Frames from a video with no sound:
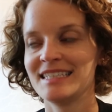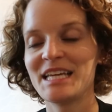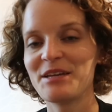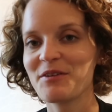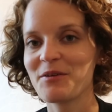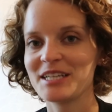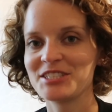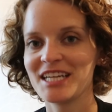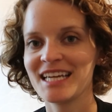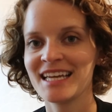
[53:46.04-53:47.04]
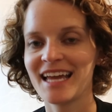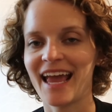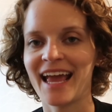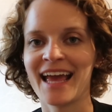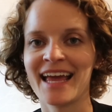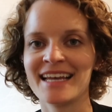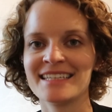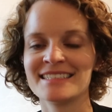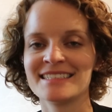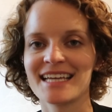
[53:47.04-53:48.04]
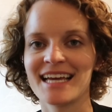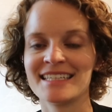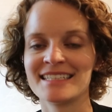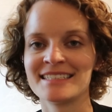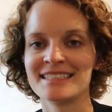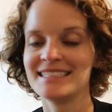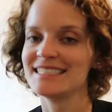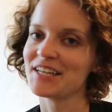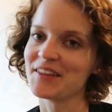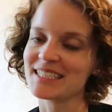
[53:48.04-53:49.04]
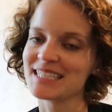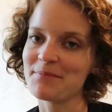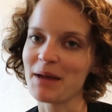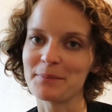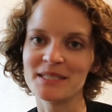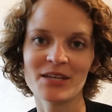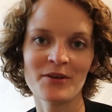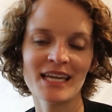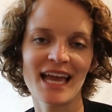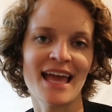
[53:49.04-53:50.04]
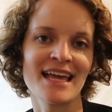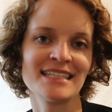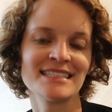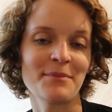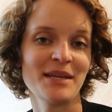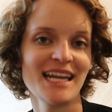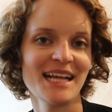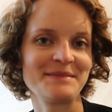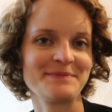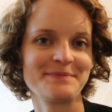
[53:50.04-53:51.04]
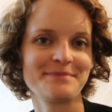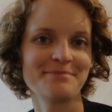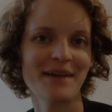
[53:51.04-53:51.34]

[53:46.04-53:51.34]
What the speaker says: Thank you for watching, and until next time, happy sewing and happy knitting!